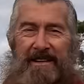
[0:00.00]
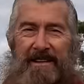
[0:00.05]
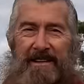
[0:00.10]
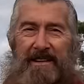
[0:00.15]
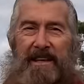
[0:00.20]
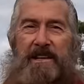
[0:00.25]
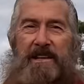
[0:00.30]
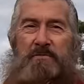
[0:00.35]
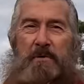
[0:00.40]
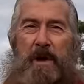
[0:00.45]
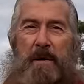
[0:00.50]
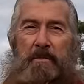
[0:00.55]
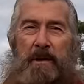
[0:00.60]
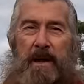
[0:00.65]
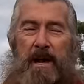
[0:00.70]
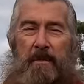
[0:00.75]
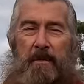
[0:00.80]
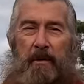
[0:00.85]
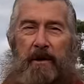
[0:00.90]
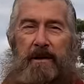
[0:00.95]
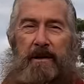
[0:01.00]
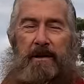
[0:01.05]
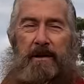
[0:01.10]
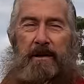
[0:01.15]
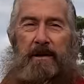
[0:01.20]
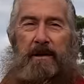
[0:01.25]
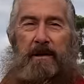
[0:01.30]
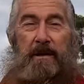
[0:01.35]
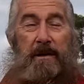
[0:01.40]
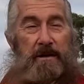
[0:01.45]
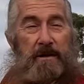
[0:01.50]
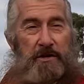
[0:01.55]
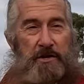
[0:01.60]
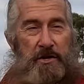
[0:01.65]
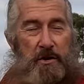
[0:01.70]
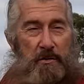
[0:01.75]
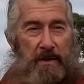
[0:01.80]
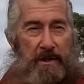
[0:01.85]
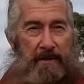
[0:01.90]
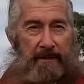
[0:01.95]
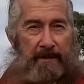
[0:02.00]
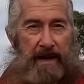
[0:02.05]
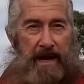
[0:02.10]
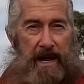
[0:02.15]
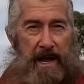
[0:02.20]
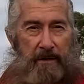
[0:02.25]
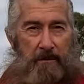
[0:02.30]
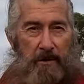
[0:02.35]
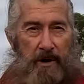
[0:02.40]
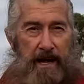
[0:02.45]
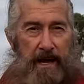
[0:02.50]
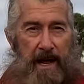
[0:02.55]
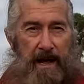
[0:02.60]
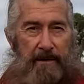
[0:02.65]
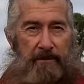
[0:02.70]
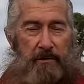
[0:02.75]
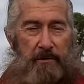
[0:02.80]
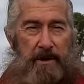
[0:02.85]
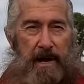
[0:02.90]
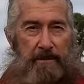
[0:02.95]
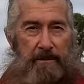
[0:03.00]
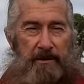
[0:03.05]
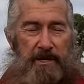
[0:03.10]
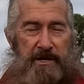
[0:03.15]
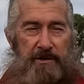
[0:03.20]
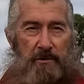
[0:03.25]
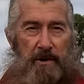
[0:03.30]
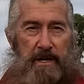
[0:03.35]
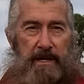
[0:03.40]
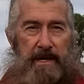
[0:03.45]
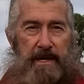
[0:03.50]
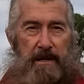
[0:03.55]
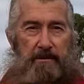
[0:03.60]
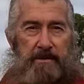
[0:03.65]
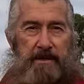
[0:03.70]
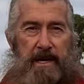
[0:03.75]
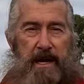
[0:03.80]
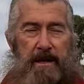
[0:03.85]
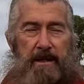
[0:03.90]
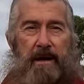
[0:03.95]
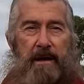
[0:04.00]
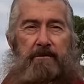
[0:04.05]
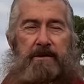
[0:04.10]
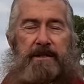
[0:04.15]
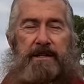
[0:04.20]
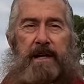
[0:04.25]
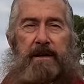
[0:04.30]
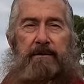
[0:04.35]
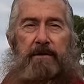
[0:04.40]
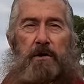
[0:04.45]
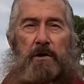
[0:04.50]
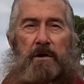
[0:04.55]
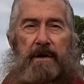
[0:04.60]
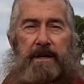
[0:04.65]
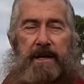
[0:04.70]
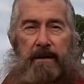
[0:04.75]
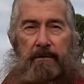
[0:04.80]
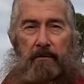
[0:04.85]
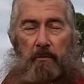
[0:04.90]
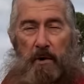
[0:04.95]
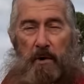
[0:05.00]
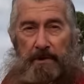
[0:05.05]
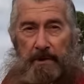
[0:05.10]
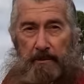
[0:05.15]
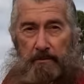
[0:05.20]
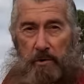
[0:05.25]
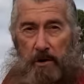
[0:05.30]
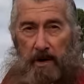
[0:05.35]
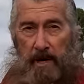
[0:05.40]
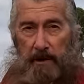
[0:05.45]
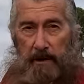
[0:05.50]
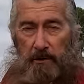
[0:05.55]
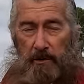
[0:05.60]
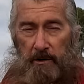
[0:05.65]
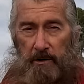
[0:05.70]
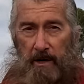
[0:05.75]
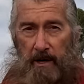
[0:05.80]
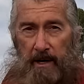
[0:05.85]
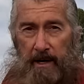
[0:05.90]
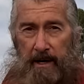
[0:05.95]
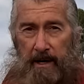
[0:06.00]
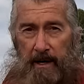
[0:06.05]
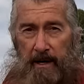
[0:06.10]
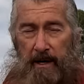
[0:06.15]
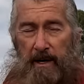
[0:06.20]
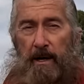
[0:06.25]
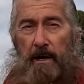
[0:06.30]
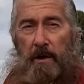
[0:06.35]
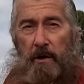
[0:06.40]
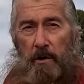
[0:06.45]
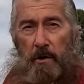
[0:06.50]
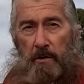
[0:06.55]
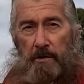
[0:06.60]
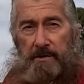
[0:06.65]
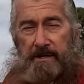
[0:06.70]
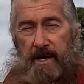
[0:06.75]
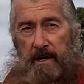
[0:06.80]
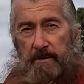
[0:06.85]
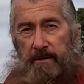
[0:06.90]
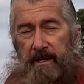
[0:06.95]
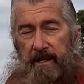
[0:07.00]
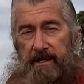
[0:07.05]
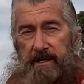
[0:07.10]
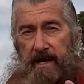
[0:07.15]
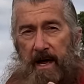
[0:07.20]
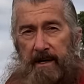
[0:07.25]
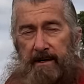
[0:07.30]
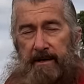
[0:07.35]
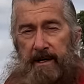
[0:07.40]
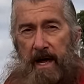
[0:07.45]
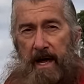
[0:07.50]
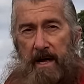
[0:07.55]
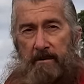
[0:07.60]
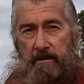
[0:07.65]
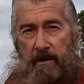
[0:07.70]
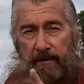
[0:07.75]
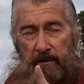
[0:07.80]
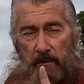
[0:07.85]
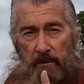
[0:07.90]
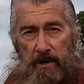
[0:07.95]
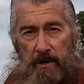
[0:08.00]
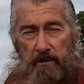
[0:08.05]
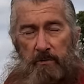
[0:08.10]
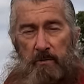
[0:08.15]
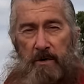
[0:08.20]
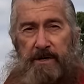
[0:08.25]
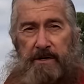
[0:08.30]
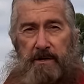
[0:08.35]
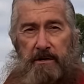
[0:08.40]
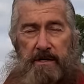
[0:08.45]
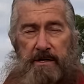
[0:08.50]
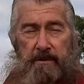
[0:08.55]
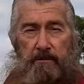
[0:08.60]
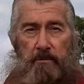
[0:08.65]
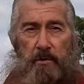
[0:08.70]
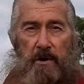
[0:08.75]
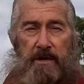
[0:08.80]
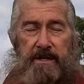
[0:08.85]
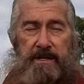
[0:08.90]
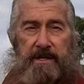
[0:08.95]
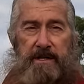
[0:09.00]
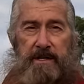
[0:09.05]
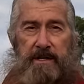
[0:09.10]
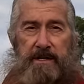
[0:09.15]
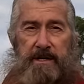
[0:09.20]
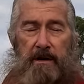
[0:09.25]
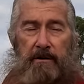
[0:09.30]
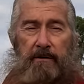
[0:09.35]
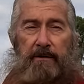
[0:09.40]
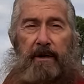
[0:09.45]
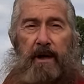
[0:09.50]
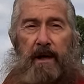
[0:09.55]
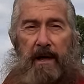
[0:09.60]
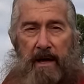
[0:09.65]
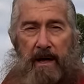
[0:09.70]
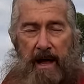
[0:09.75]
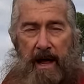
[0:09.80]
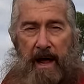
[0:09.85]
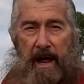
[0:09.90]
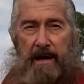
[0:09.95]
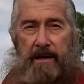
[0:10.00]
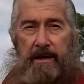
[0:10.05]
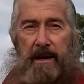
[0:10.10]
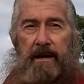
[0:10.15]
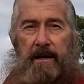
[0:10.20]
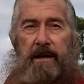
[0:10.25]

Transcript: let's wrap it up during the video I gave you a couple of screen dumps now that was to give you an idea of what the product looked like also the exact name if you wanted to research some prices yourself, and an